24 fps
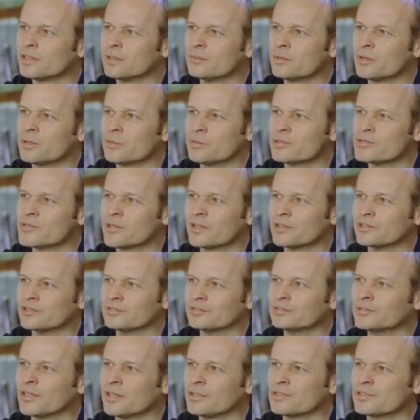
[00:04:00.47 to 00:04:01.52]
I mean, it was not
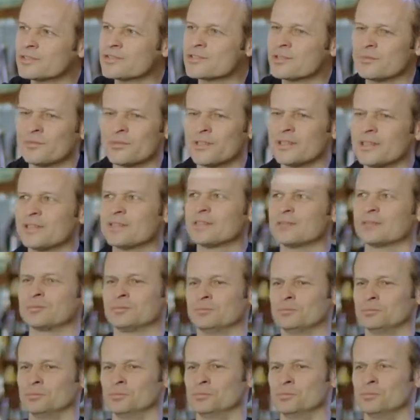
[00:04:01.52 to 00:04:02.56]
not something to,
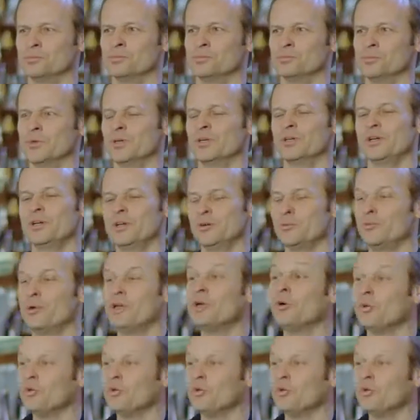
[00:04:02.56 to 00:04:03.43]
We